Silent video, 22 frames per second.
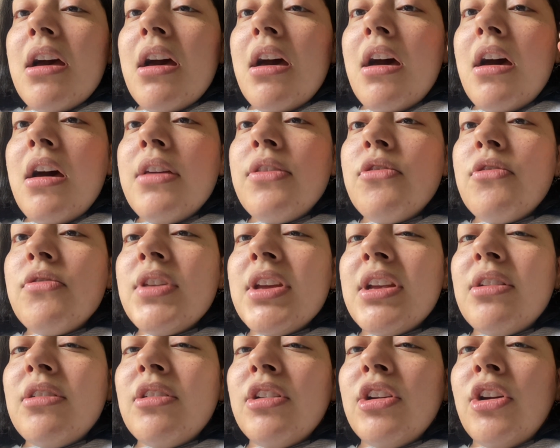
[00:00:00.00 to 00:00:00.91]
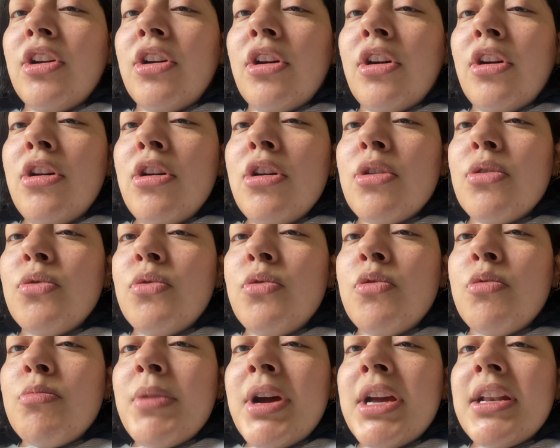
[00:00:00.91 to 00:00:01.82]
other than, girl,
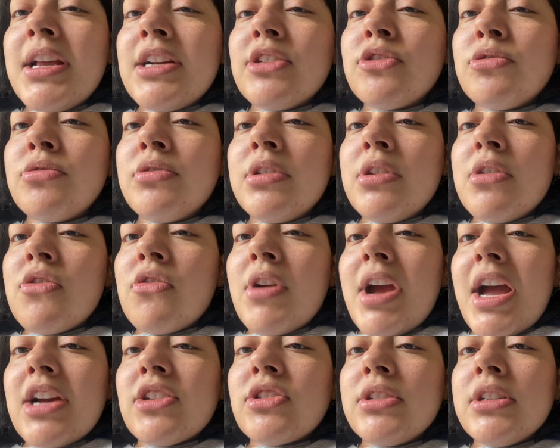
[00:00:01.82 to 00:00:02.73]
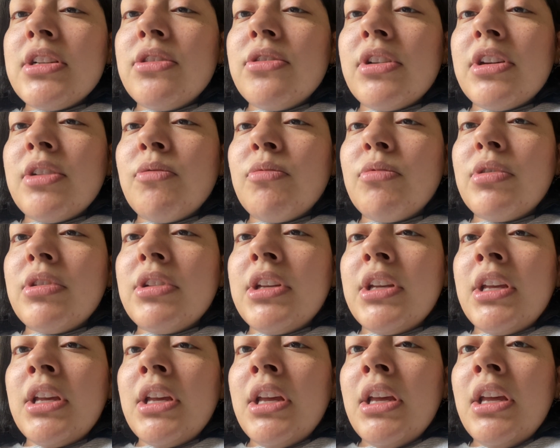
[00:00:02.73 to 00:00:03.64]
ooh, my natural nails are actually looking
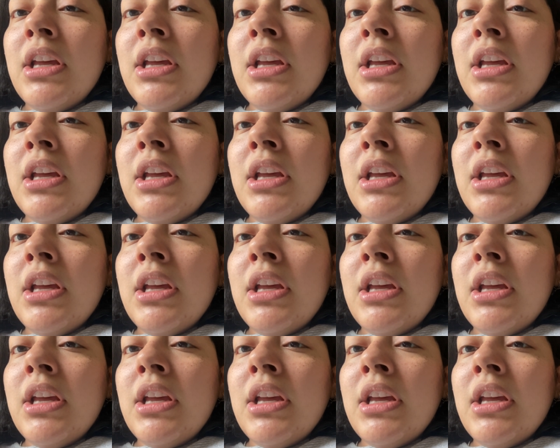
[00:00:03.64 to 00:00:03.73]
really